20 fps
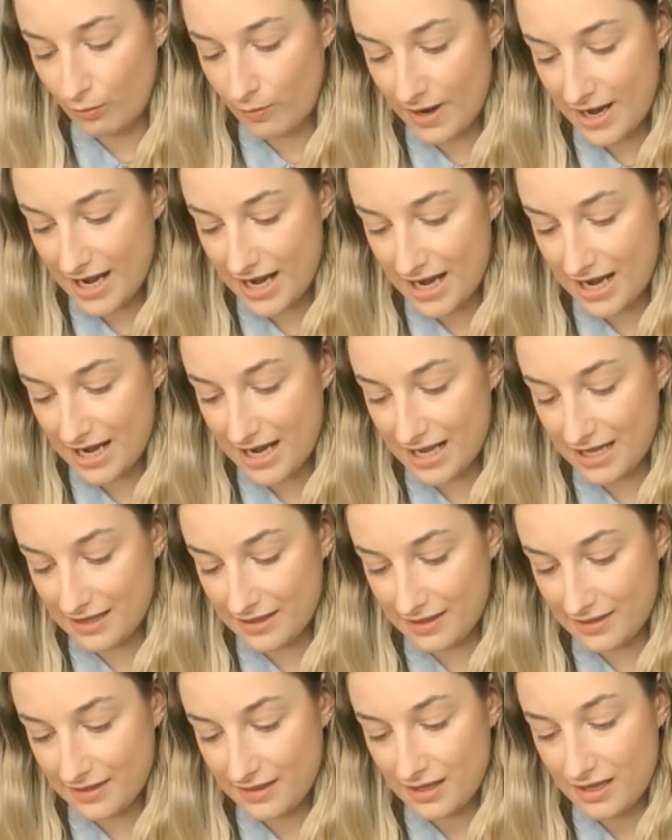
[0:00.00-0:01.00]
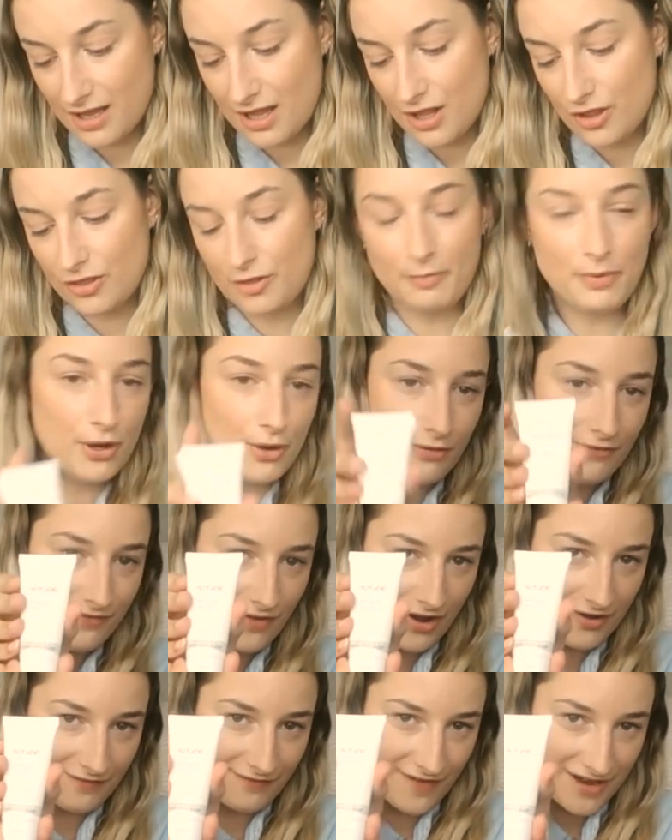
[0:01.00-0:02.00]
with the
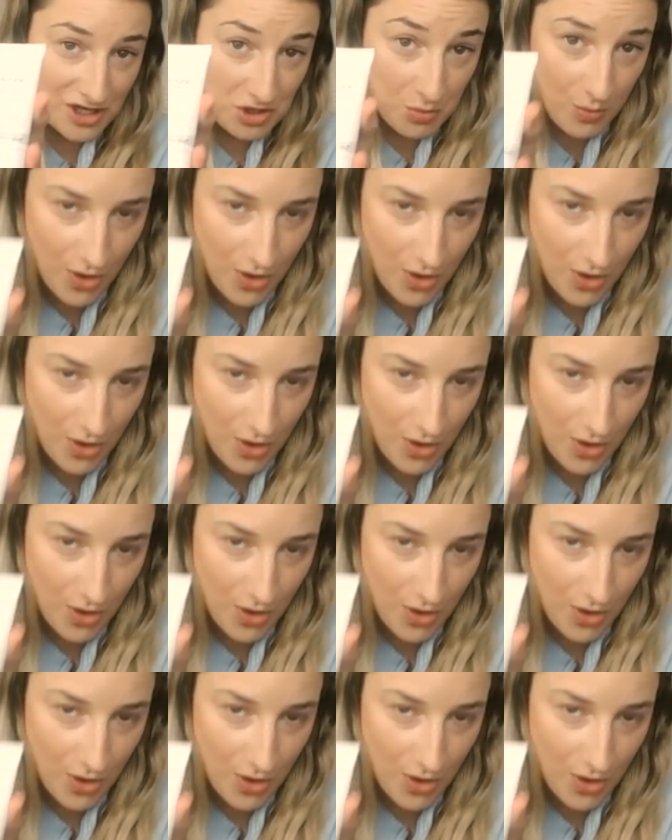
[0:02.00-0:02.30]
purifying face